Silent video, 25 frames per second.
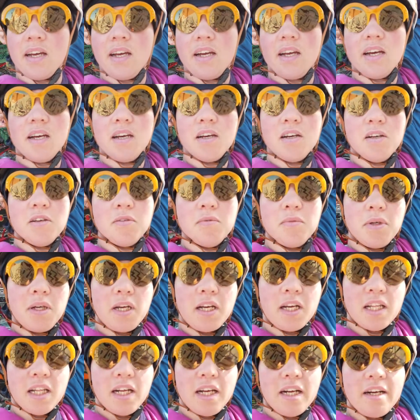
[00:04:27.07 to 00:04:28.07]
am
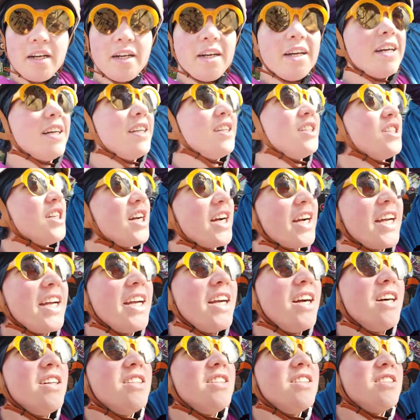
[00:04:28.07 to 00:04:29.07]
in Clarion
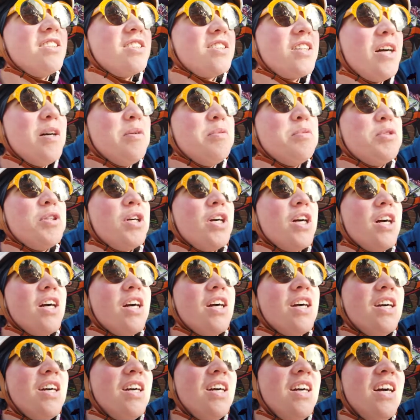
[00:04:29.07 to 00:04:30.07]
checking on the
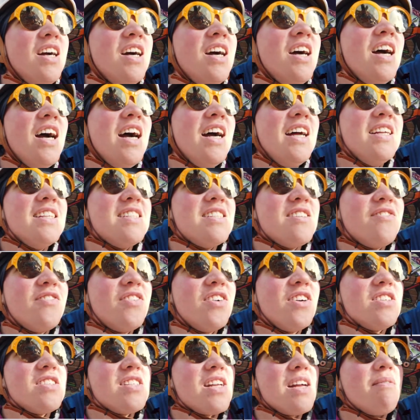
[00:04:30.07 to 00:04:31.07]
sculpture. And it's the
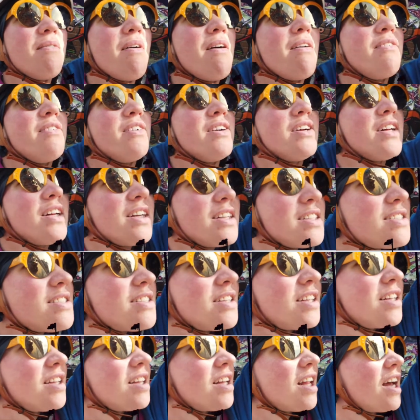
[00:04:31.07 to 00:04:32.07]
first time I've really
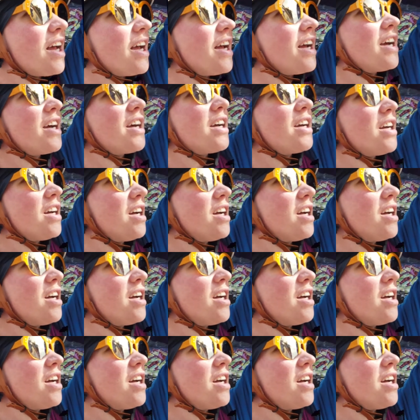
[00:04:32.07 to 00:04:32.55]
seen like